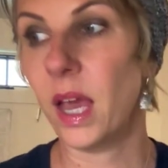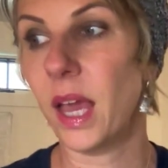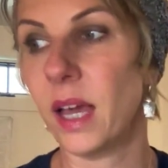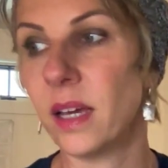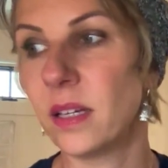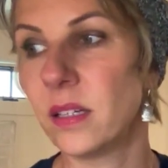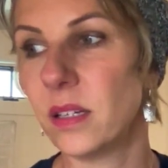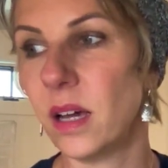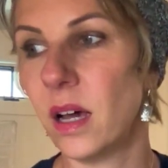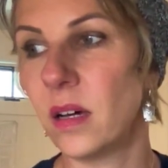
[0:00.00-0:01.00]
And
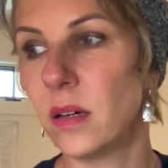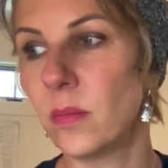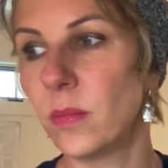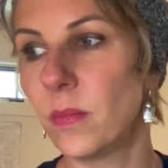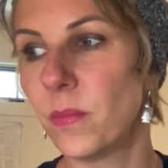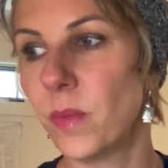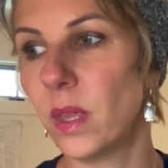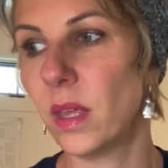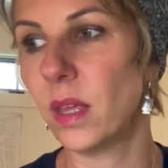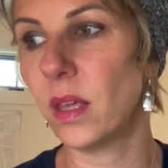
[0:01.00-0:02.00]

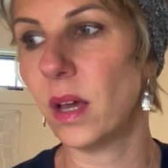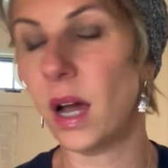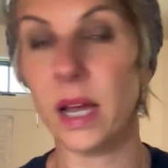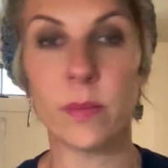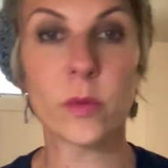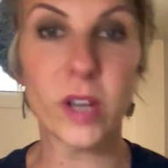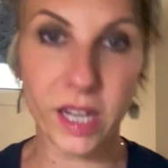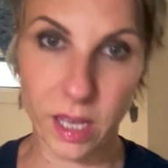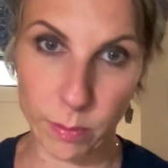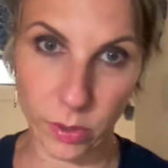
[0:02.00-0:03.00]
I'm
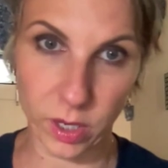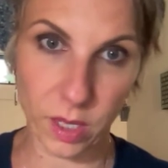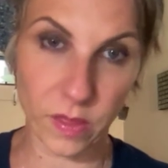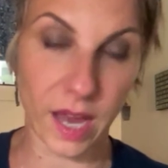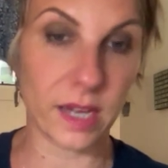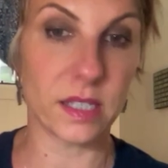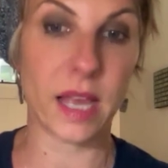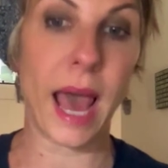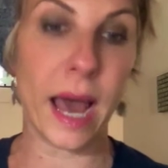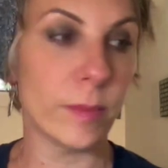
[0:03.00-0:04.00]
reading a book that is
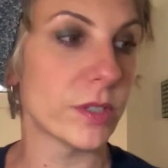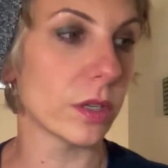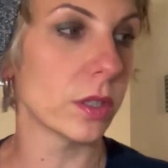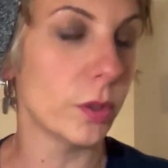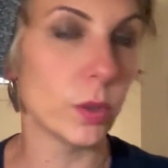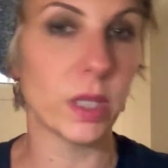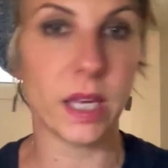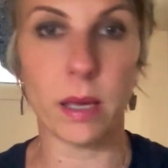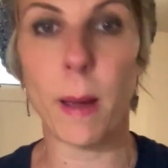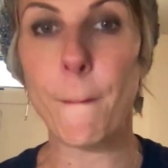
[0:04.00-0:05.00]

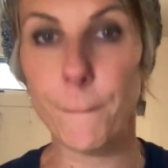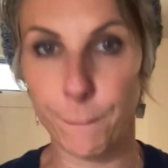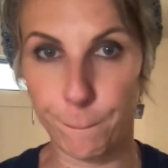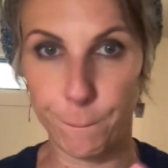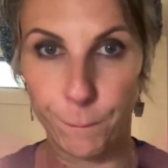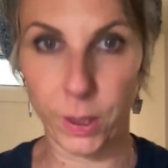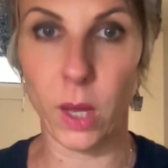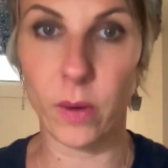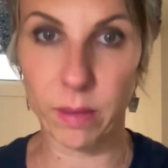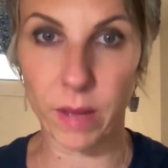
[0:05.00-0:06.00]
absolutely
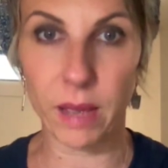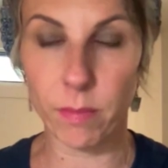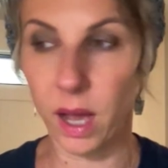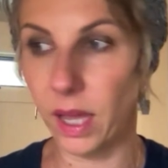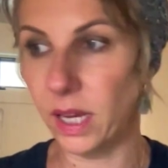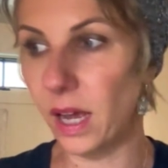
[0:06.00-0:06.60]
blowing my mind.